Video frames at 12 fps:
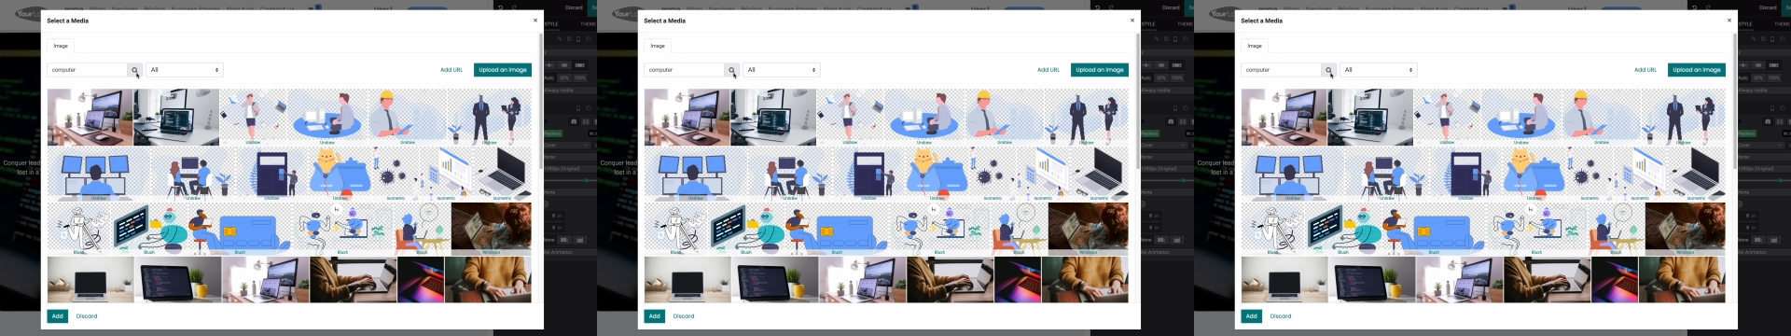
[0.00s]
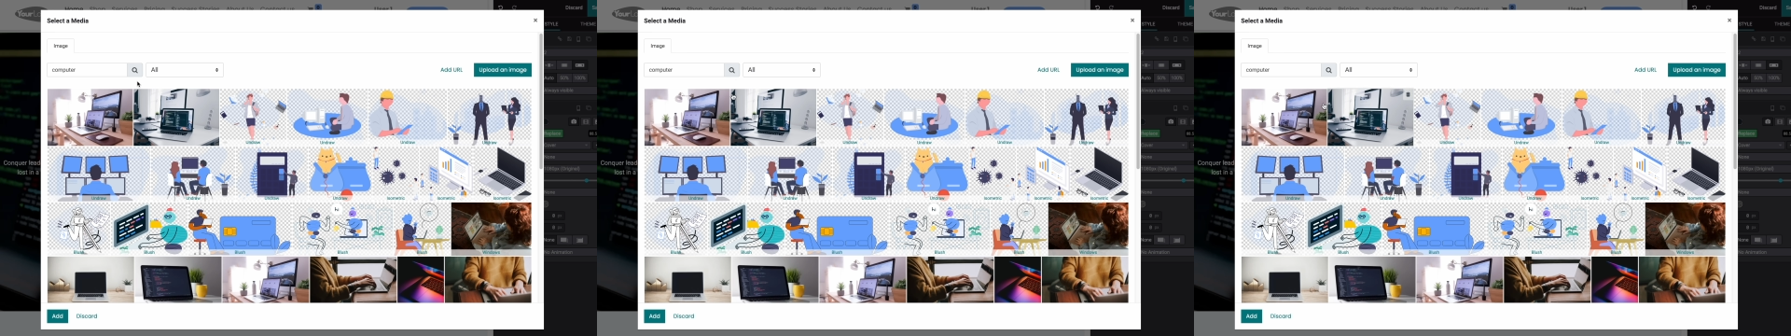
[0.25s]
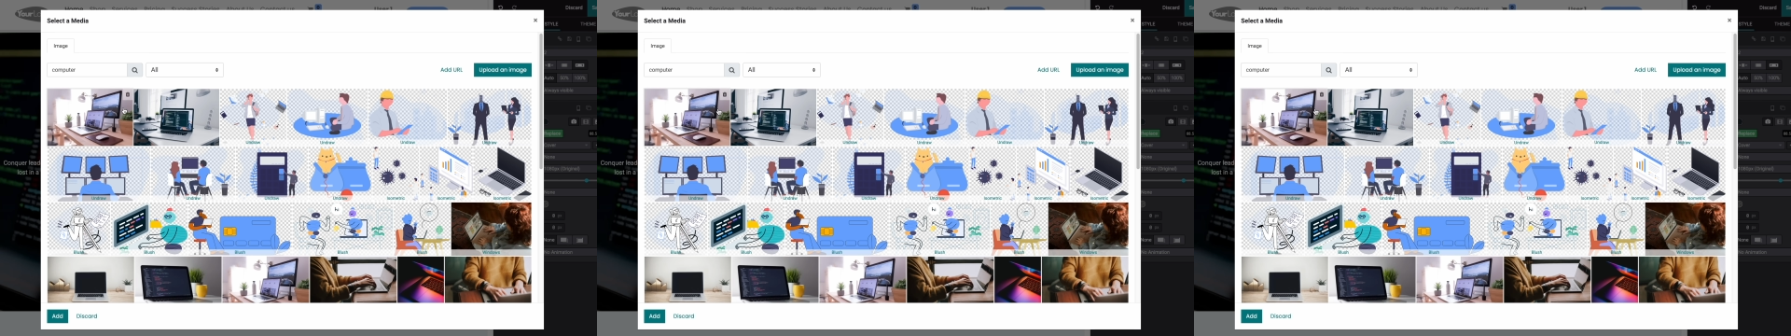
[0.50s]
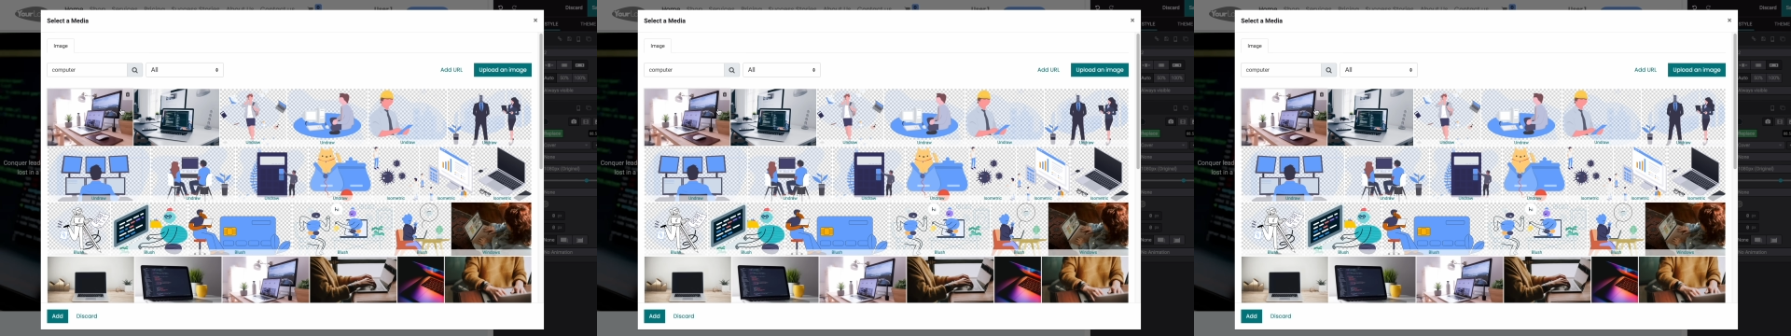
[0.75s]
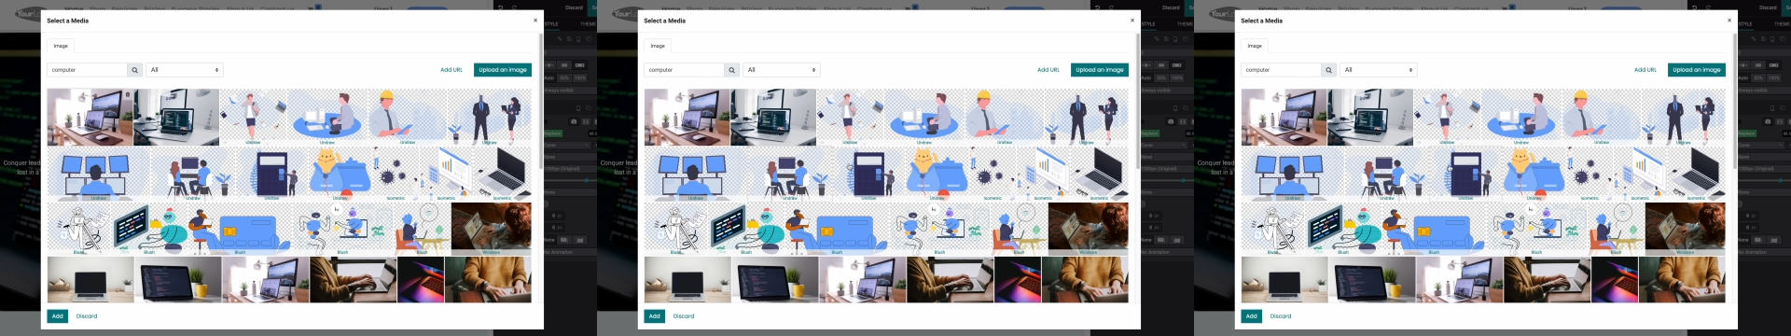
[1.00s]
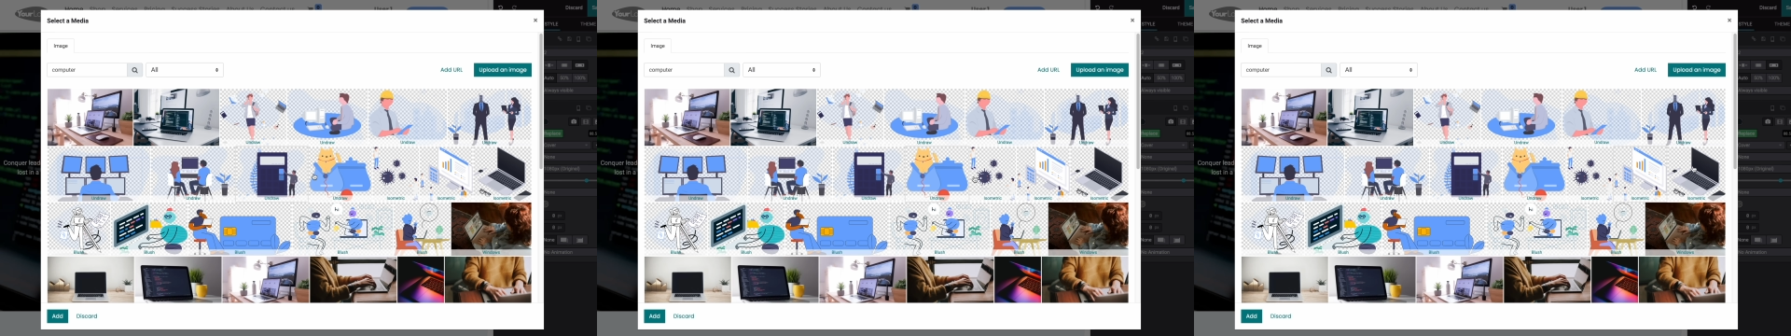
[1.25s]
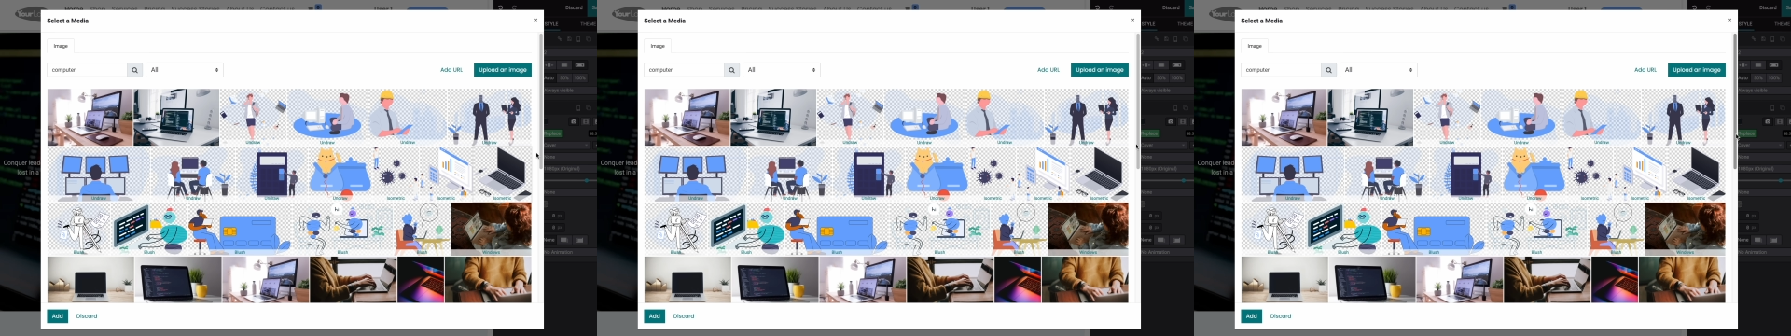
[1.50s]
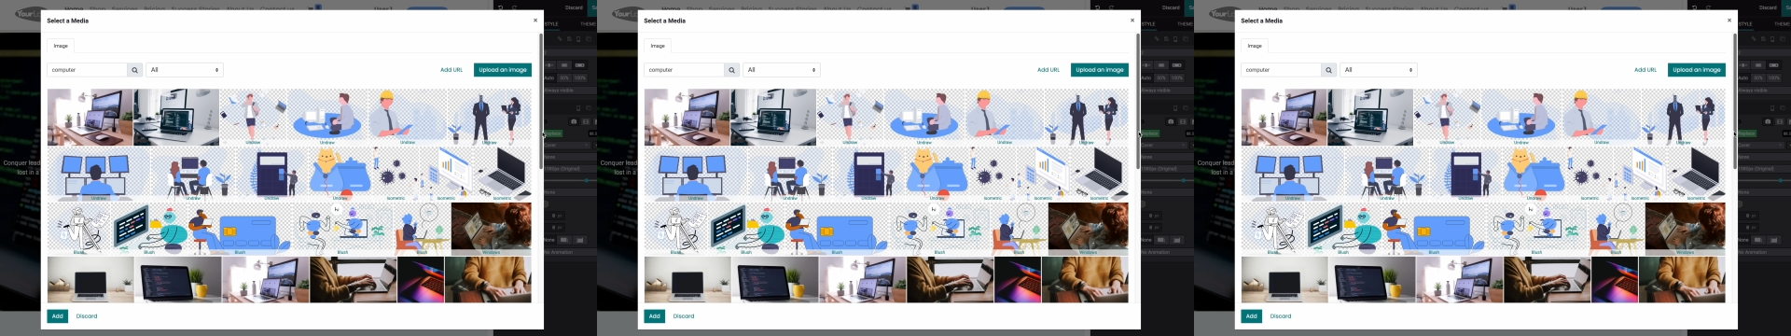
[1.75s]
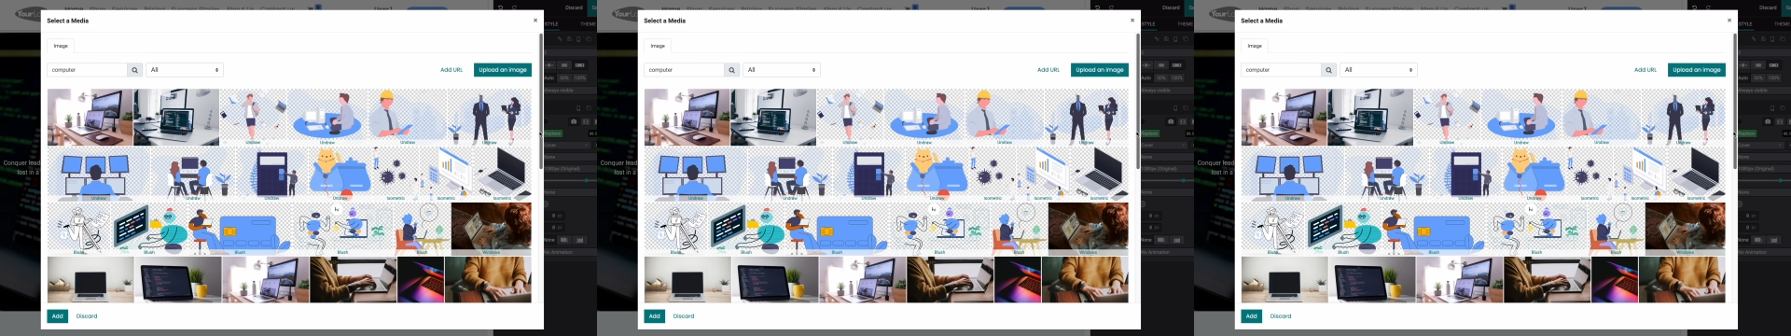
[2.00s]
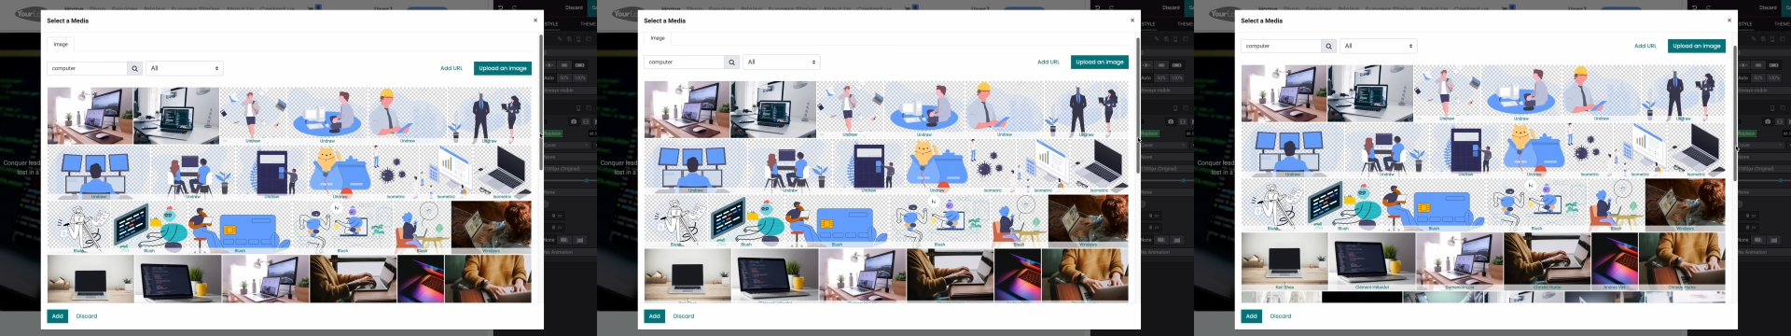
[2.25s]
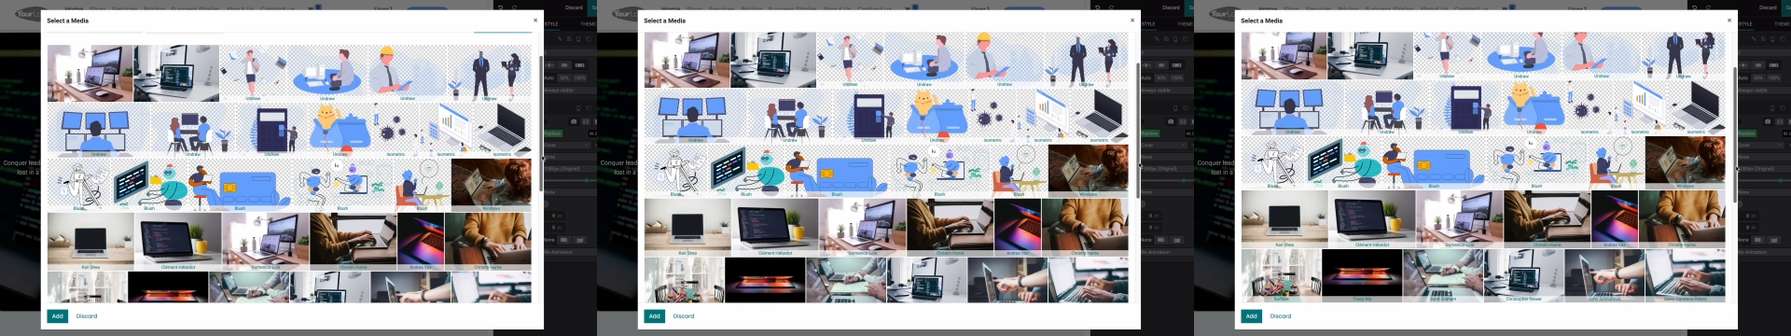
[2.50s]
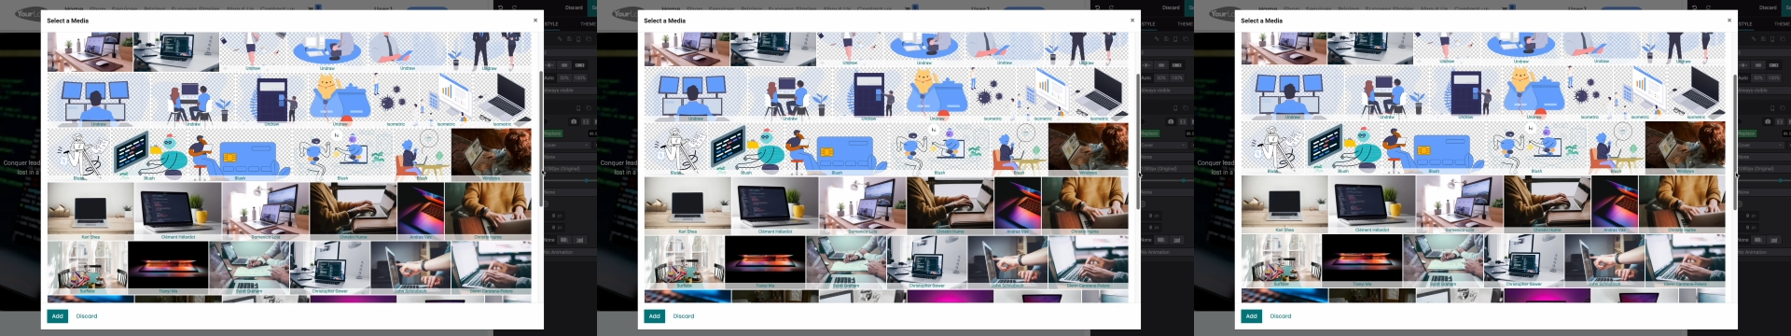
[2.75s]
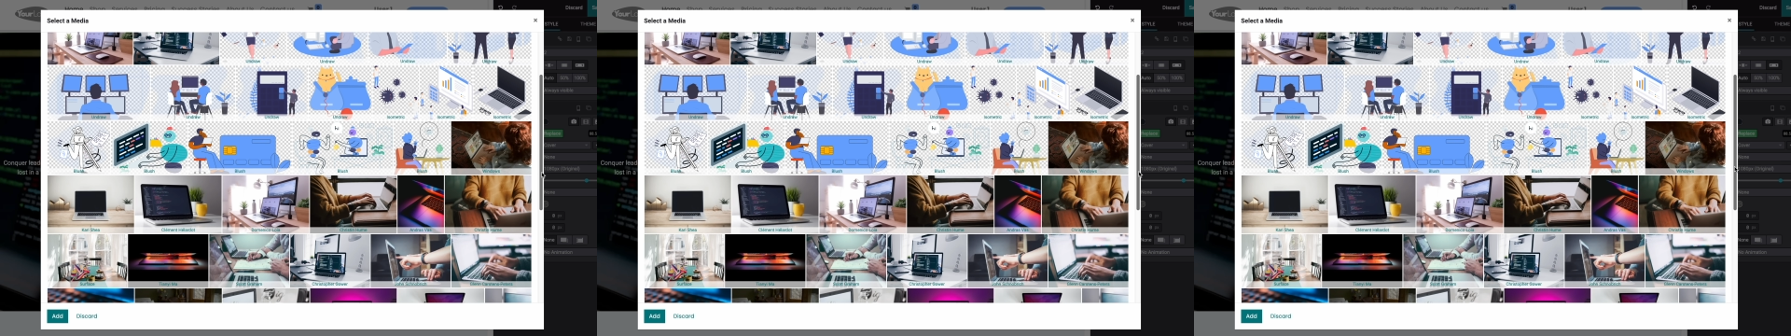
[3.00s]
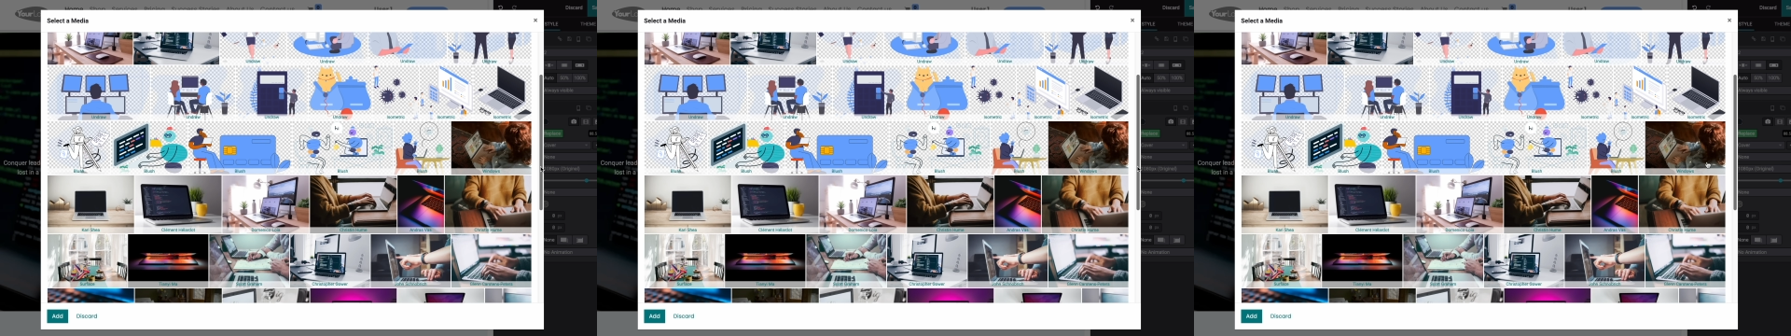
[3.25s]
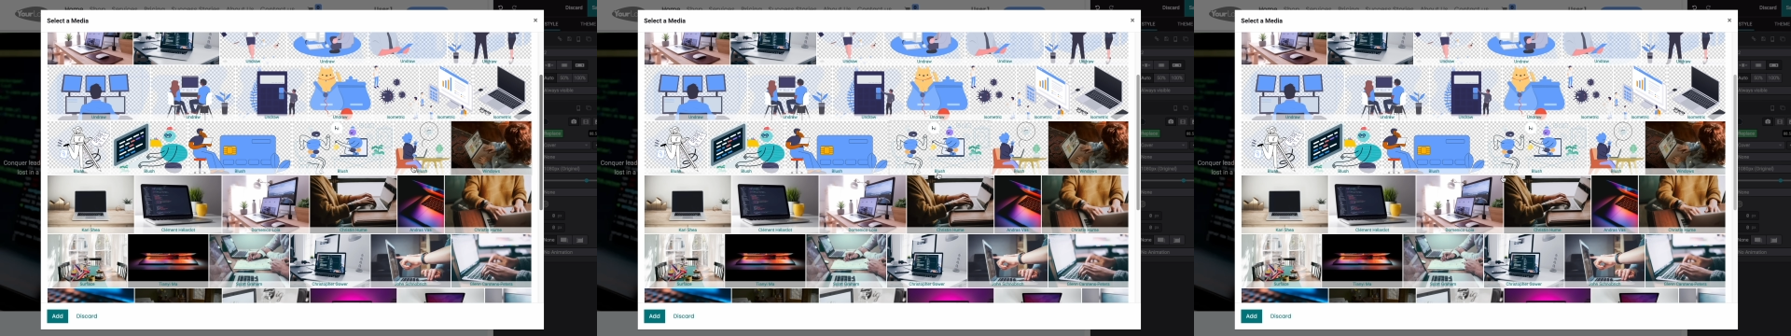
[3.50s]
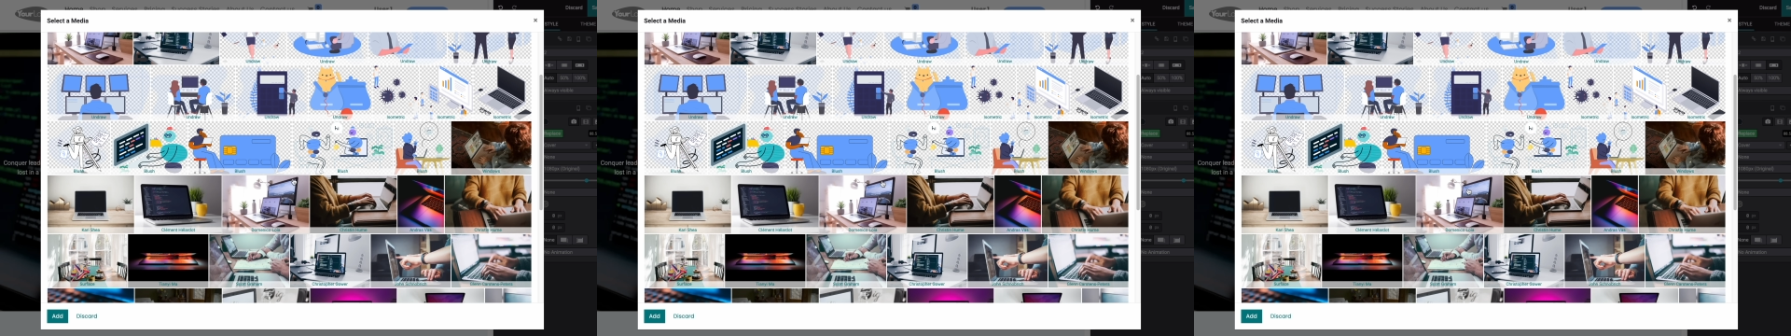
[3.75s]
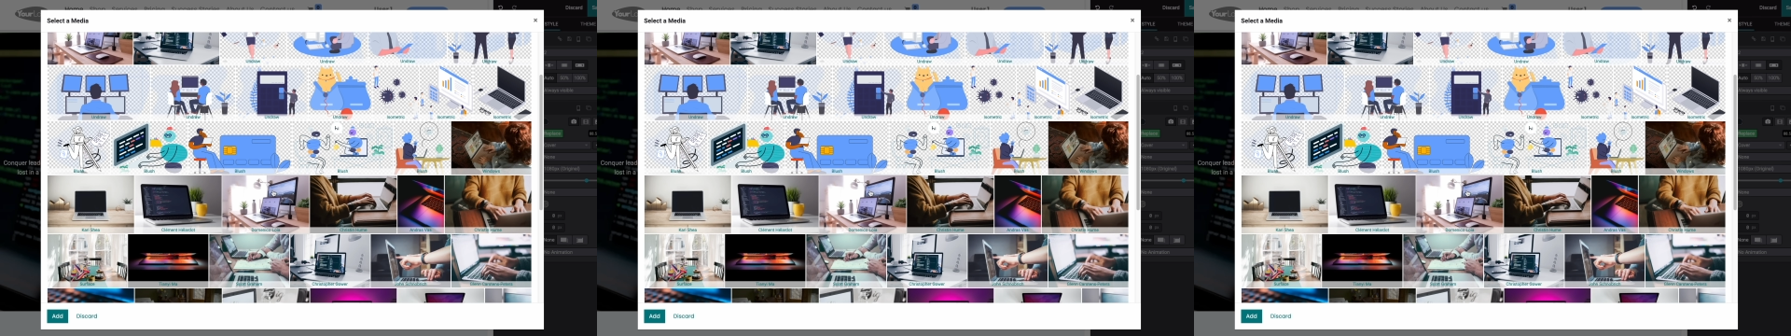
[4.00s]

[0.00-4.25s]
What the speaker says: (no speaker visible)